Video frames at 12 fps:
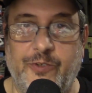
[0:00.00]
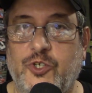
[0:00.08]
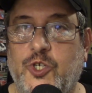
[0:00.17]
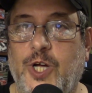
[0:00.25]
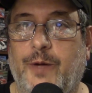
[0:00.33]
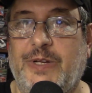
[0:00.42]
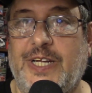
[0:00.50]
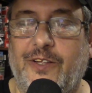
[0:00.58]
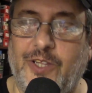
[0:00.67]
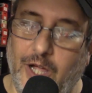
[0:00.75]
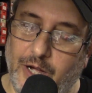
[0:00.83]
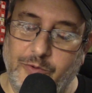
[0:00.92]
shut me
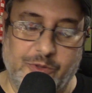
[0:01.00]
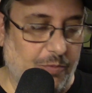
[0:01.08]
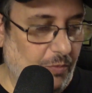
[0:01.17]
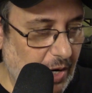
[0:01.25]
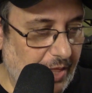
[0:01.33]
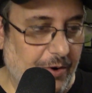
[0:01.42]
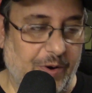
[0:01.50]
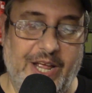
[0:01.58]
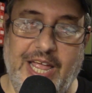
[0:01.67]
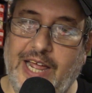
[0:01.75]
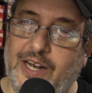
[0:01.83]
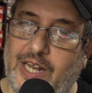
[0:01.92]
down long with the weather. And
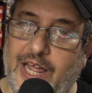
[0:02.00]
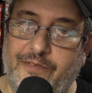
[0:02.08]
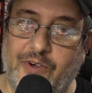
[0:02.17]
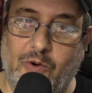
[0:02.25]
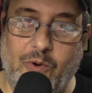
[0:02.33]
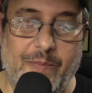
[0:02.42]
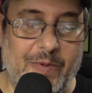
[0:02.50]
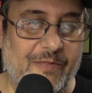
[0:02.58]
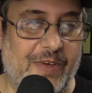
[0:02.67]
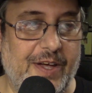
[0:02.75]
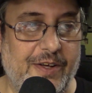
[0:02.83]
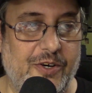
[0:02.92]
I had a lot of equipment
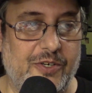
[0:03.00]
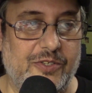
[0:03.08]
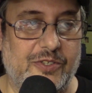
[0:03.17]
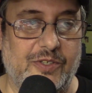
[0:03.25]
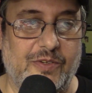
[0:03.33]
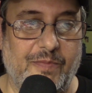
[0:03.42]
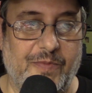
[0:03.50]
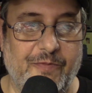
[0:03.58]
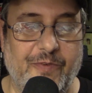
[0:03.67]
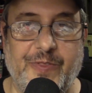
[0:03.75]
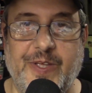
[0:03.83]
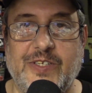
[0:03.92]
failures and
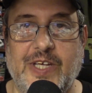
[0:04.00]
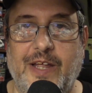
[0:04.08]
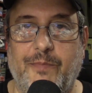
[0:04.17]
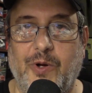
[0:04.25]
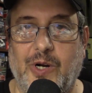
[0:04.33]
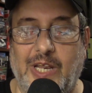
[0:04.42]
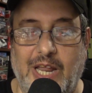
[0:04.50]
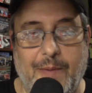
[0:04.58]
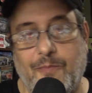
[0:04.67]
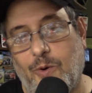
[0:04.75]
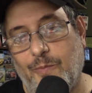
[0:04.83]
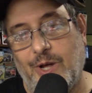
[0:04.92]
different things. I had to put a
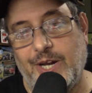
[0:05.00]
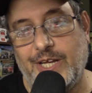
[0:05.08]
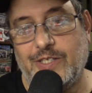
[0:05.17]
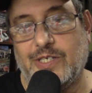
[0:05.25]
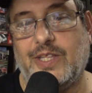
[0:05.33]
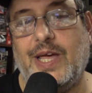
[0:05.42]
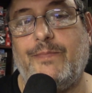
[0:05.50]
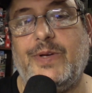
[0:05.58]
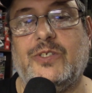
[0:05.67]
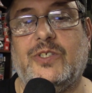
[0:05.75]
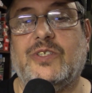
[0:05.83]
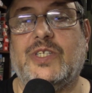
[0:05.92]
lot more money into that
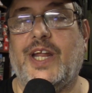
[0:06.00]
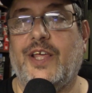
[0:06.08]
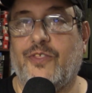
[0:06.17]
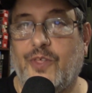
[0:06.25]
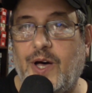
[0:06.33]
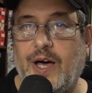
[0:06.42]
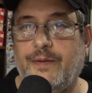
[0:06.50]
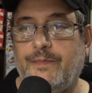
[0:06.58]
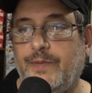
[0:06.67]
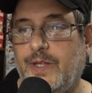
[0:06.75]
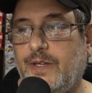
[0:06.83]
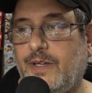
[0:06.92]
business than I thought.
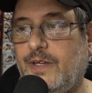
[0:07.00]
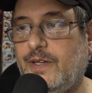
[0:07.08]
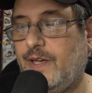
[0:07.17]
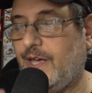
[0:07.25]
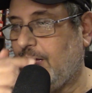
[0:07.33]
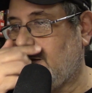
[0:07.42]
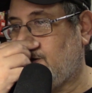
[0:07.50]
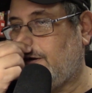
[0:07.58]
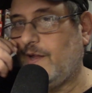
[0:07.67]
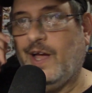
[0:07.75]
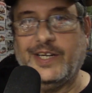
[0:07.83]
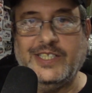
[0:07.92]

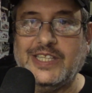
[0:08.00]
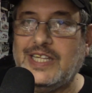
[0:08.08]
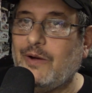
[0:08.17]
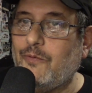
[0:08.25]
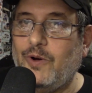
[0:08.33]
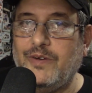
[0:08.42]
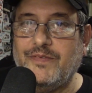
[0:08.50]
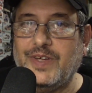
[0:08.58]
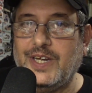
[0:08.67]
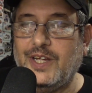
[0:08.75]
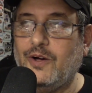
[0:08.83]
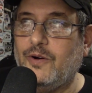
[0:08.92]
And I did that one
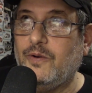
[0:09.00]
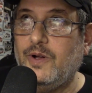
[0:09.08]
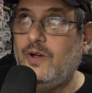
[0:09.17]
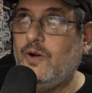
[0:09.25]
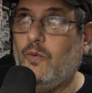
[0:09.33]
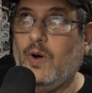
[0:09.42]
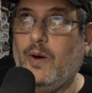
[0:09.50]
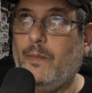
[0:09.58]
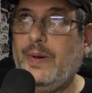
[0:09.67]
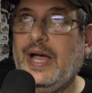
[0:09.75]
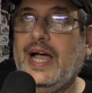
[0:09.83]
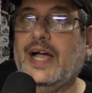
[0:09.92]
video a while
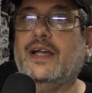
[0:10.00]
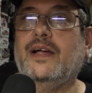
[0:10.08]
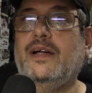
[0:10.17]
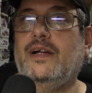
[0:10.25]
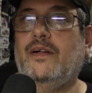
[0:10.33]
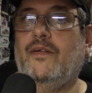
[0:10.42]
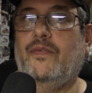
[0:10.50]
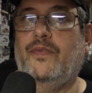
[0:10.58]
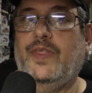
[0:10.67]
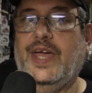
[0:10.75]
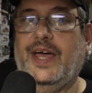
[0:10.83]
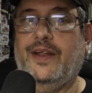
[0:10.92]
back
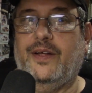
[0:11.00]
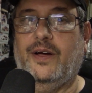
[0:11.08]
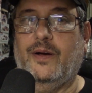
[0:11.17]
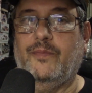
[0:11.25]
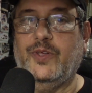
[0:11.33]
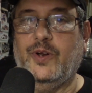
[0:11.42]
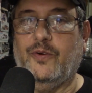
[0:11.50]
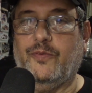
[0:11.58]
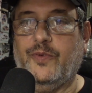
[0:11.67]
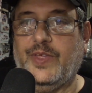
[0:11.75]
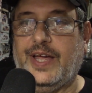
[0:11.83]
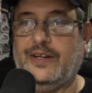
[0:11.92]
that, you know,
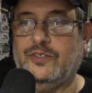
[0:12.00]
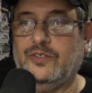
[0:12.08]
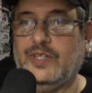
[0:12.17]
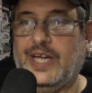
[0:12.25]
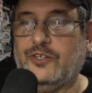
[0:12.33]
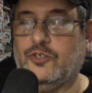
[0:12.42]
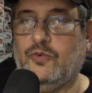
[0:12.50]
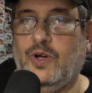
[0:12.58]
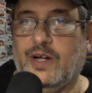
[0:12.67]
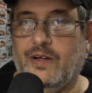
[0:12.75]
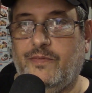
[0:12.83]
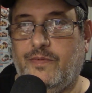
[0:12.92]
for that
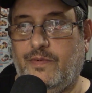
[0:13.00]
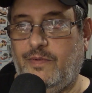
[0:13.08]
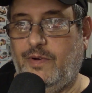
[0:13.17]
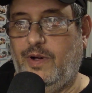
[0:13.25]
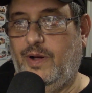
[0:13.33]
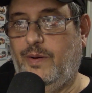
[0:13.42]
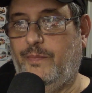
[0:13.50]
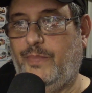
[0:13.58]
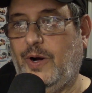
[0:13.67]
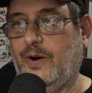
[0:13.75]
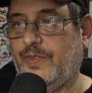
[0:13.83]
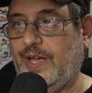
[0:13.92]
truck
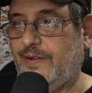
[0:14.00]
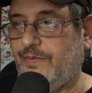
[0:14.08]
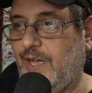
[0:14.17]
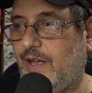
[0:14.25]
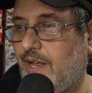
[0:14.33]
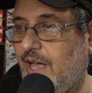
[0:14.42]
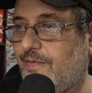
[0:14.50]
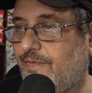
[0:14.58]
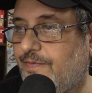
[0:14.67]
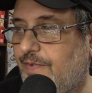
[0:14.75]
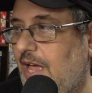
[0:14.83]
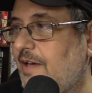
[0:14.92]
part, that
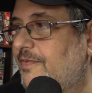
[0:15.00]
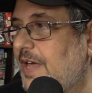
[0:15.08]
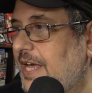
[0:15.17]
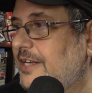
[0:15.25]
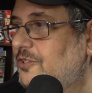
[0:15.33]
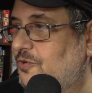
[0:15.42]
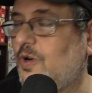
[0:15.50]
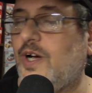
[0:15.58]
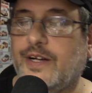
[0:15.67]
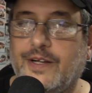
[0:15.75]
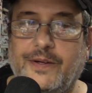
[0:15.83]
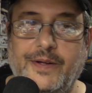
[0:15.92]
F8
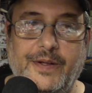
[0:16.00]
truck